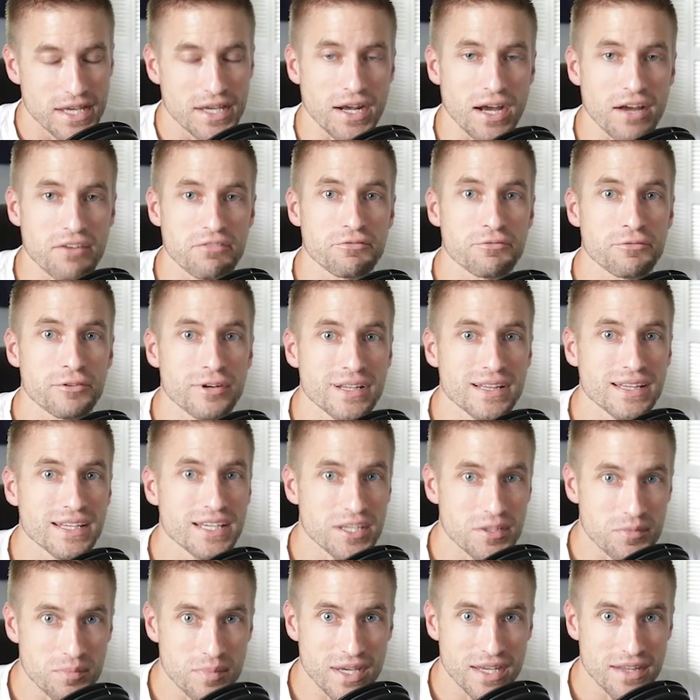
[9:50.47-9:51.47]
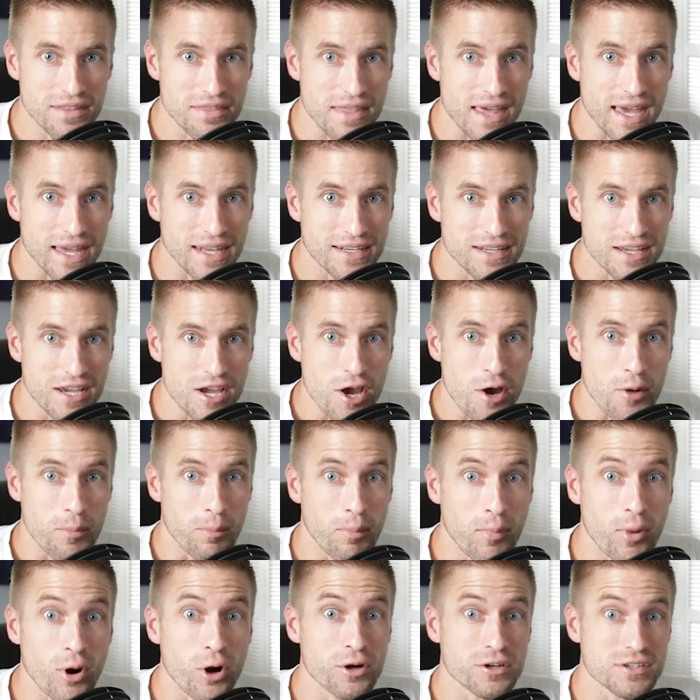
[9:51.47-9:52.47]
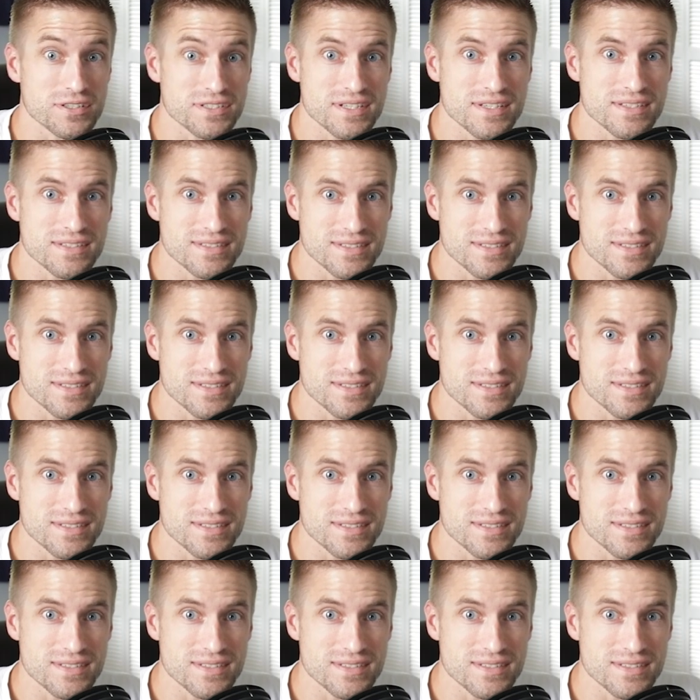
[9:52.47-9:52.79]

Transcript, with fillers: Now, I freely admit that Mark's